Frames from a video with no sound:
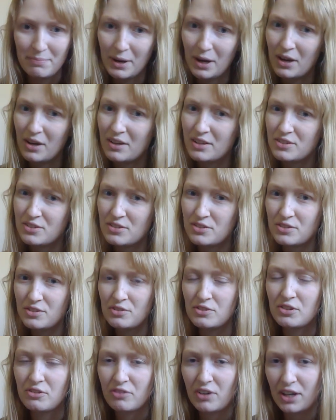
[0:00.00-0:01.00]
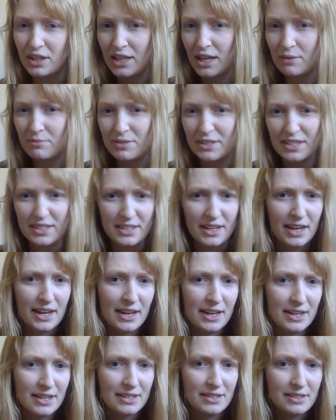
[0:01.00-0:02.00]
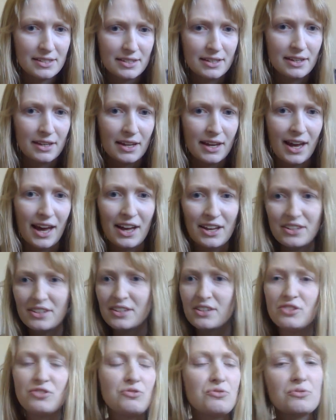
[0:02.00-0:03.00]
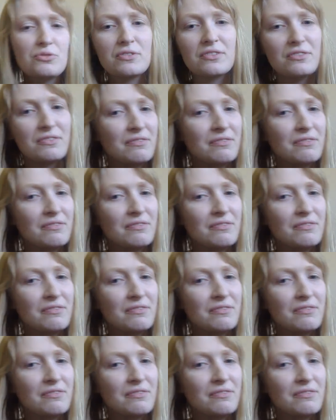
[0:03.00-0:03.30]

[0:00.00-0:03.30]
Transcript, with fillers: but Pseudorinelepis is, and you